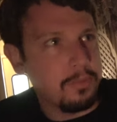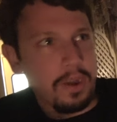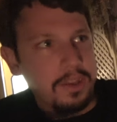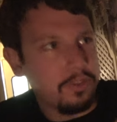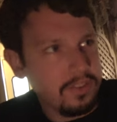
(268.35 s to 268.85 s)
in
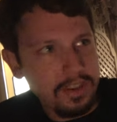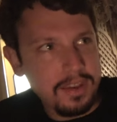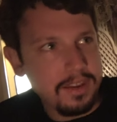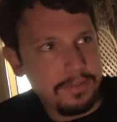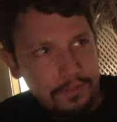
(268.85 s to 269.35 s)
what you
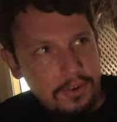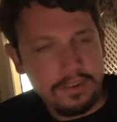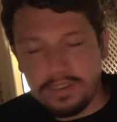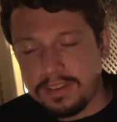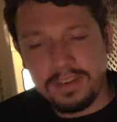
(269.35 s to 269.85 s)
see at
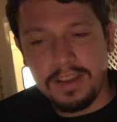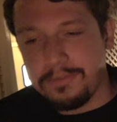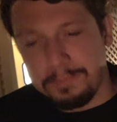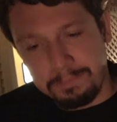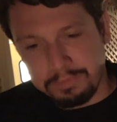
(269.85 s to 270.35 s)
first and
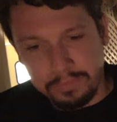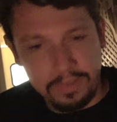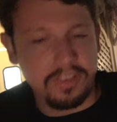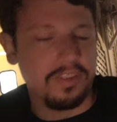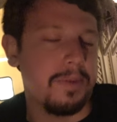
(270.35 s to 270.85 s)
stuff.
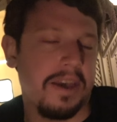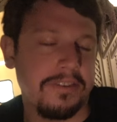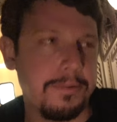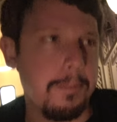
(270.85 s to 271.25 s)
This is the best.